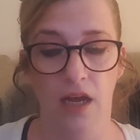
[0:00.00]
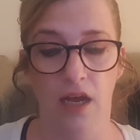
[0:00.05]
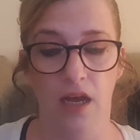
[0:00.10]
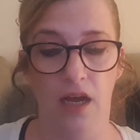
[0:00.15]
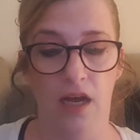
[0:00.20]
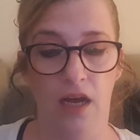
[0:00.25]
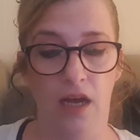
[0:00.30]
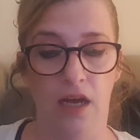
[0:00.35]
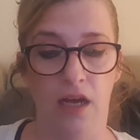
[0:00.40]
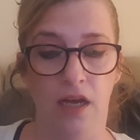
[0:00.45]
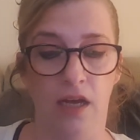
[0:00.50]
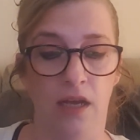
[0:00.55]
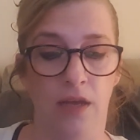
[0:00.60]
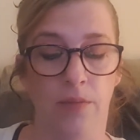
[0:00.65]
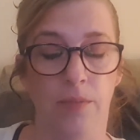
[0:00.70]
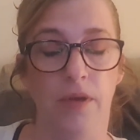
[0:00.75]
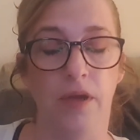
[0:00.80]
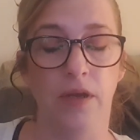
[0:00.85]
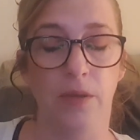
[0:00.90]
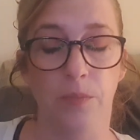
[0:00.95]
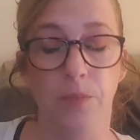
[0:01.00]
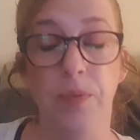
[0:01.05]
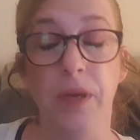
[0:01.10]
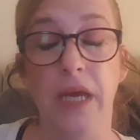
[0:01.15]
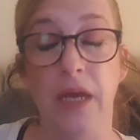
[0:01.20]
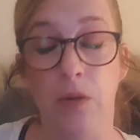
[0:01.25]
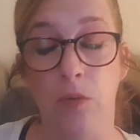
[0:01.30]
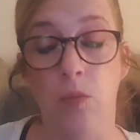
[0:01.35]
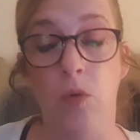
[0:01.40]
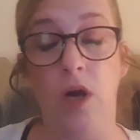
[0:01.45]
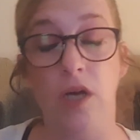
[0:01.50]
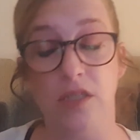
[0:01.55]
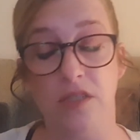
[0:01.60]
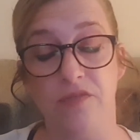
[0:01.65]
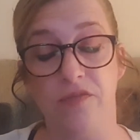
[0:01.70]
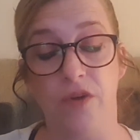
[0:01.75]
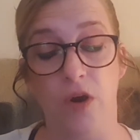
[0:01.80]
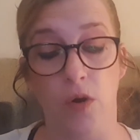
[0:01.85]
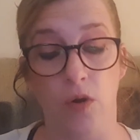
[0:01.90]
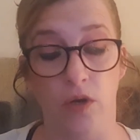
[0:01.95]
An appeal was
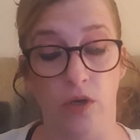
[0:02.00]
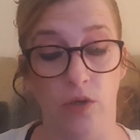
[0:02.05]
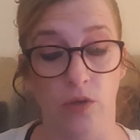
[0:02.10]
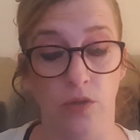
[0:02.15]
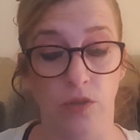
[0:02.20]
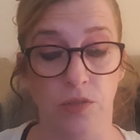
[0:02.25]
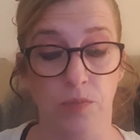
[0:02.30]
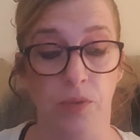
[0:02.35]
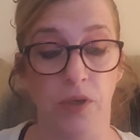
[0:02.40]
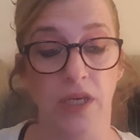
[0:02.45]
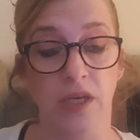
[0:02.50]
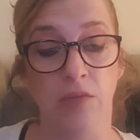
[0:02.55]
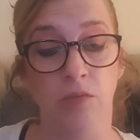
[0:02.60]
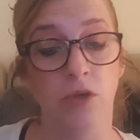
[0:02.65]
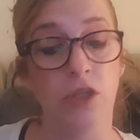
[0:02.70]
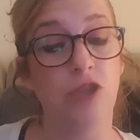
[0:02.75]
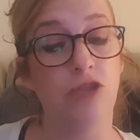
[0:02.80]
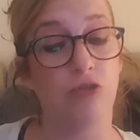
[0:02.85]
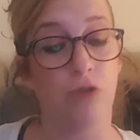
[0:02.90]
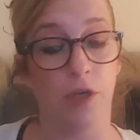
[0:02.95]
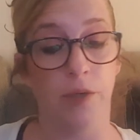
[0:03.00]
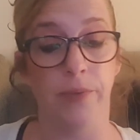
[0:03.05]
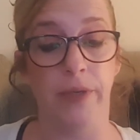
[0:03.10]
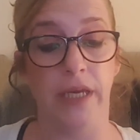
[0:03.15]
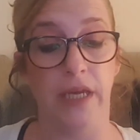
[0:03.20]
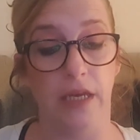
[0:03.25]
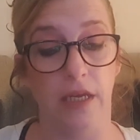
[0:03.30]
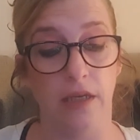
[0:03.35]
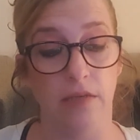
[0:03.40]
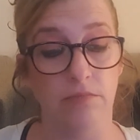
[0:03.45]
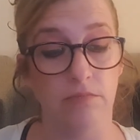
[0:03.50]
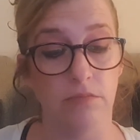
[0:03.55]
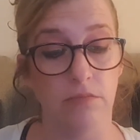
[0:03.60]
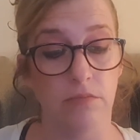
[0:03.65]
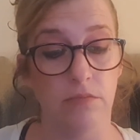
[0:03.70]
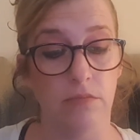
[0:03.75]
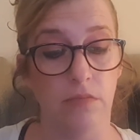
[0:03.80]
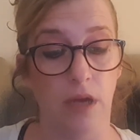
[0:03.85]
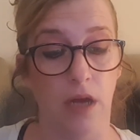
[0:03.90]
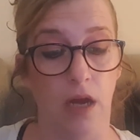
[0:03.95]
filed, but he withdrew it
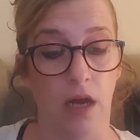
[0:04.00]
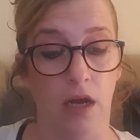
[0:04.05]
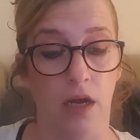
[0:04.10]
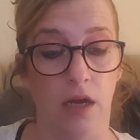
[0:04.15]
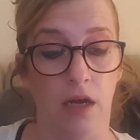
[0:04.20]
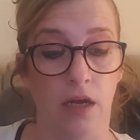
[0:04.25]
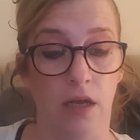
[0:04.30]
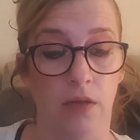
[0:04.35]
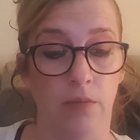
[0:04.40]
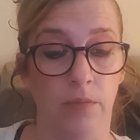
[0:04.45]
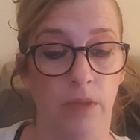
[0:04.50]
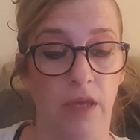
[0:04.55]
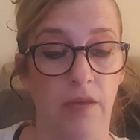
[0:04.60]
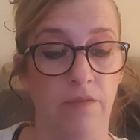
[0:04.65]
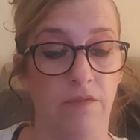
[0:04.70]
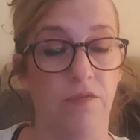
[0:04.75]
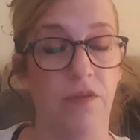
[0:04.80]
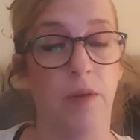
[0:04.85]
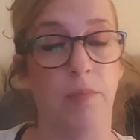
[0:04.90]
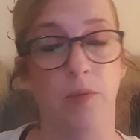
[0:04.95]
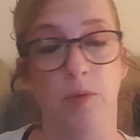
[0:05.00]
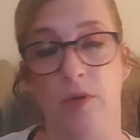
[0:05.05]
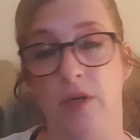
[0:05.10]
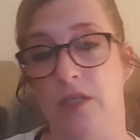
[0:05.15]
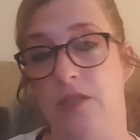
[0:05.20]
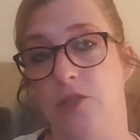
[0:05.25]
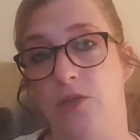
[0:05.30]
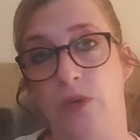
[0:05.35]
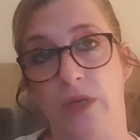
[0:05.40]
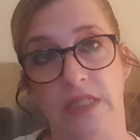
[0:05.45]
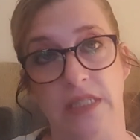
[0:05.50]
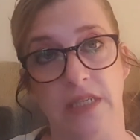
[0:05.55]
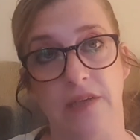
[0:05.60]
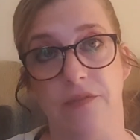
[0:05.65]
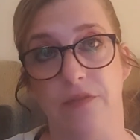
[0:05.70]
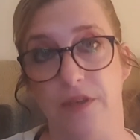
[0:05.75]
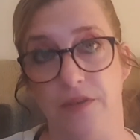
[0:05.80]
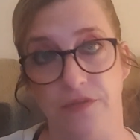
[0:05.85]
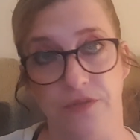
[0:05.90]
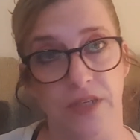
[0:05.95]
in February
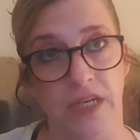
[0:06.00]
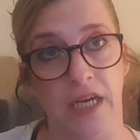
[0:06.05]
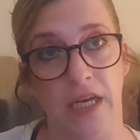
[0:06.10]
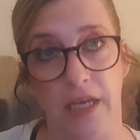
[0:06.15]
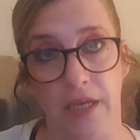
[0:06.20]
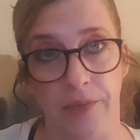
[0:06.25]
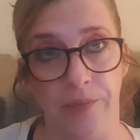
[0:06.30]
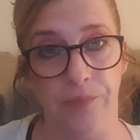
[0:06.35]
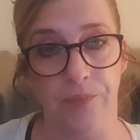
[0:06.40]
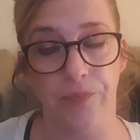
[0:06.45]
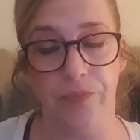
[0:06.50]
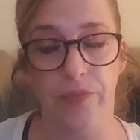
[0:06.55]
2015.